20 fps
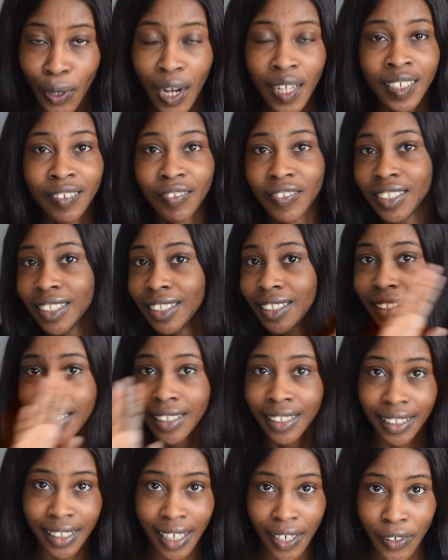and even
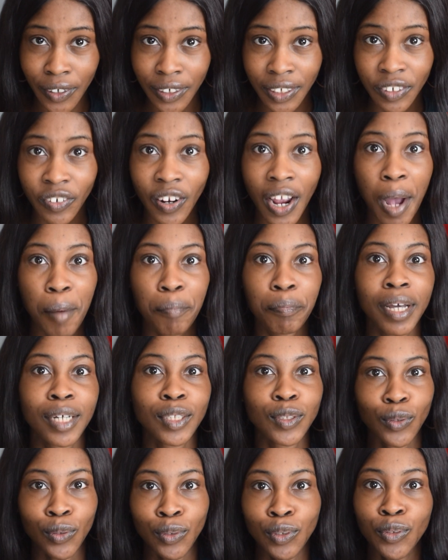this second degree I
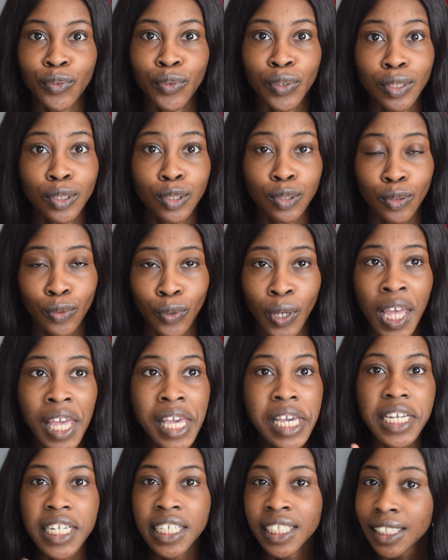applied to only one school.
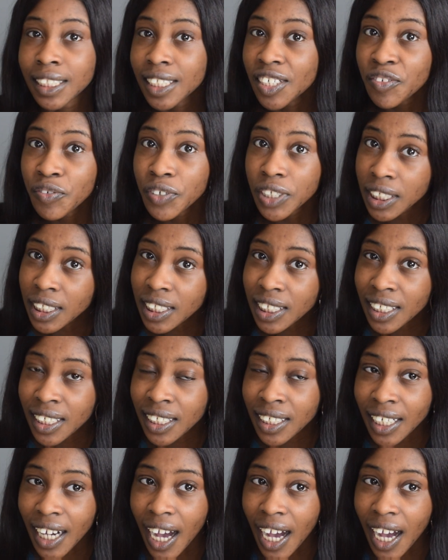It's a risk.